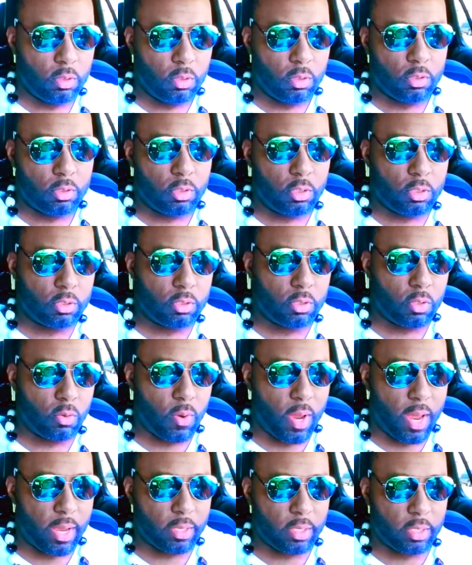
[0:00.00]
just so
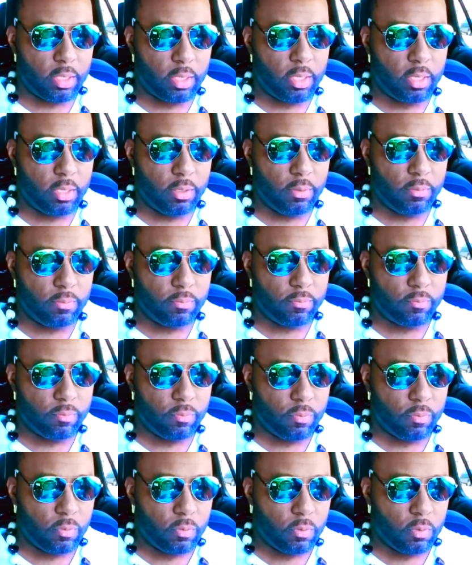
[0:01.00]
I could get
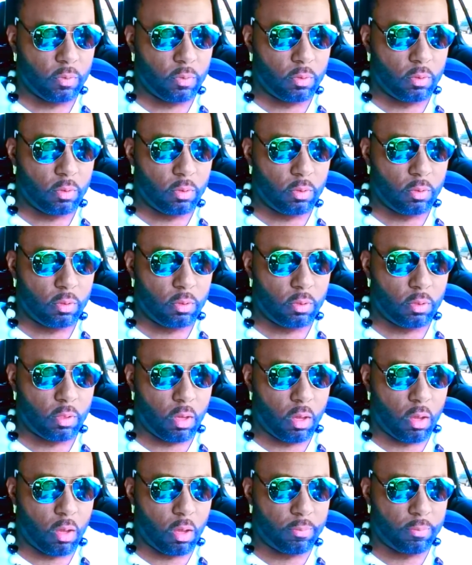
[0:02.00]

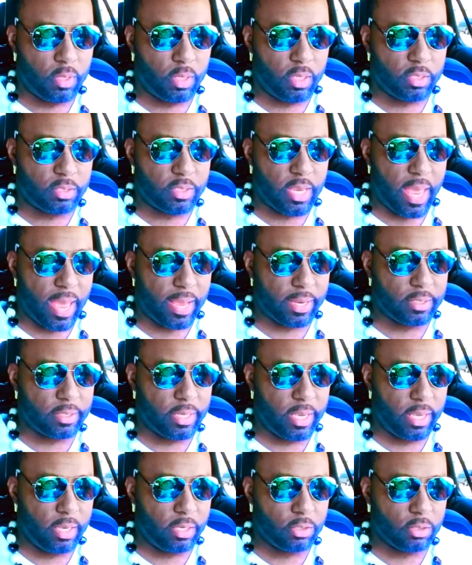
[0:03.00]
the exact
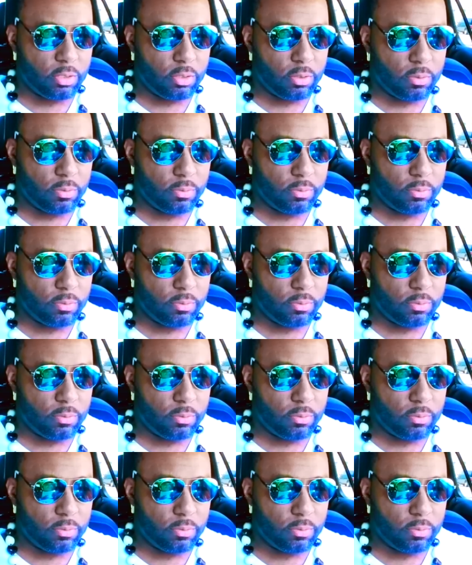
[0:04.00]
dates